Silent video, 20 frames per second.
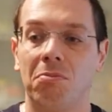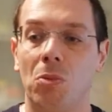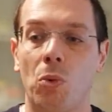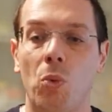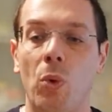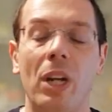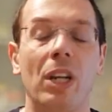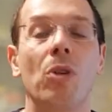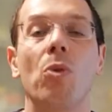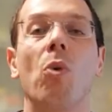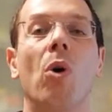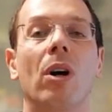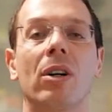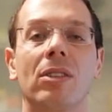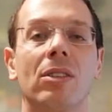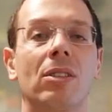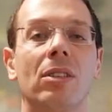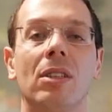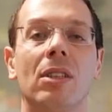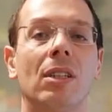when you
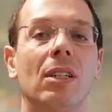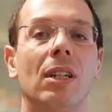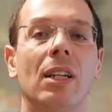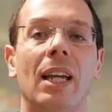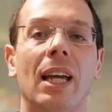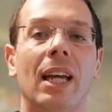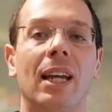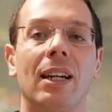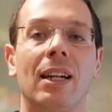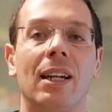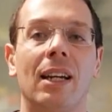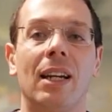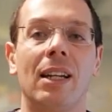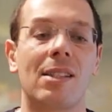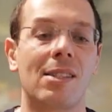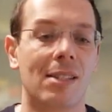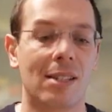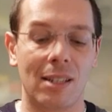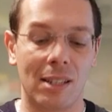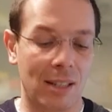want, and
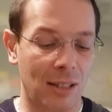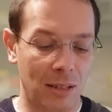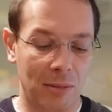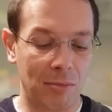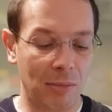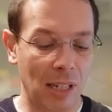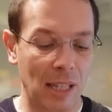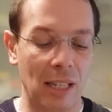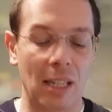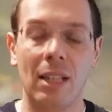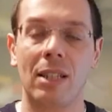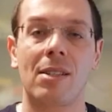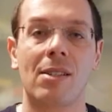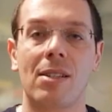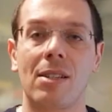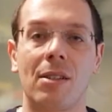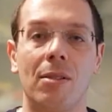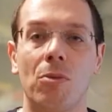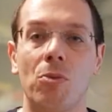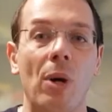it's
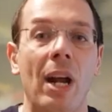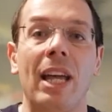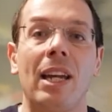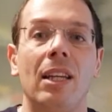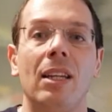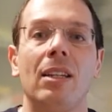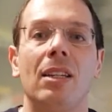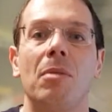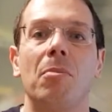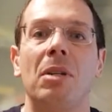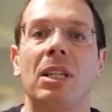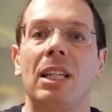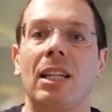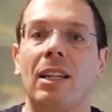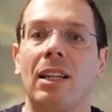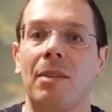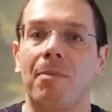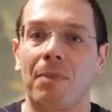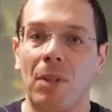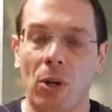ready
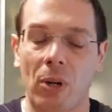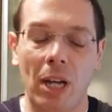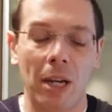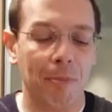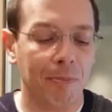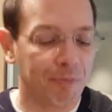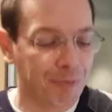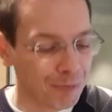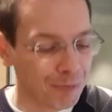immediately. Okay.